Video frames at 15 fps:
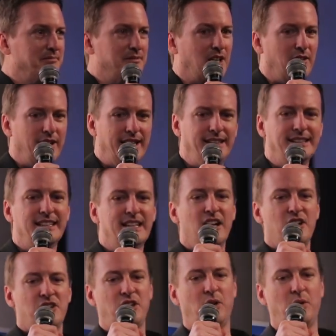All right,
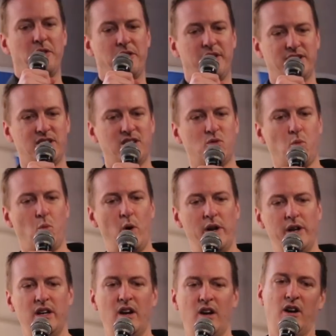so this is
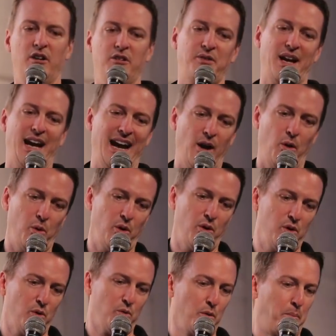one of
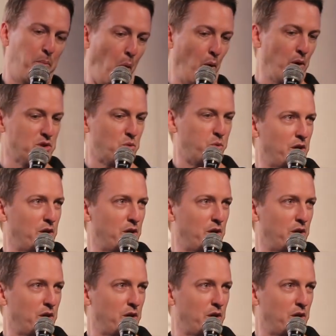our reports,